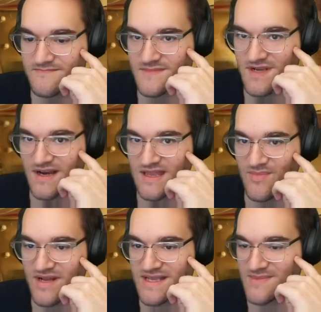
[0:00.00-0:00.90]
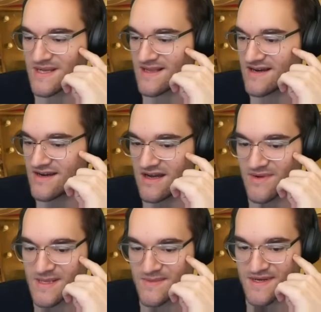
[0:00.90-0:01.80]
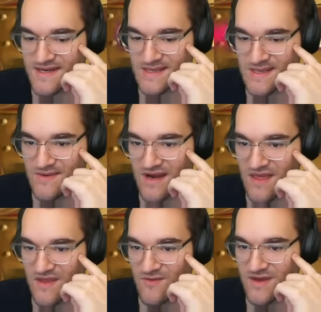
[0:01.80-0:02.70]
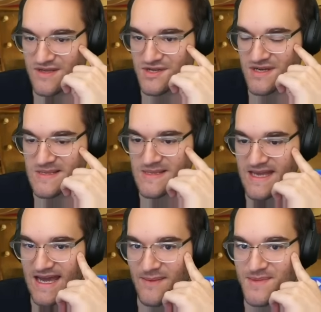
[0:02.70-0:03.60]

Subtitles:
Alright, they picked up Declare Dominance, which doesn't do anything while the Djinn is tapped.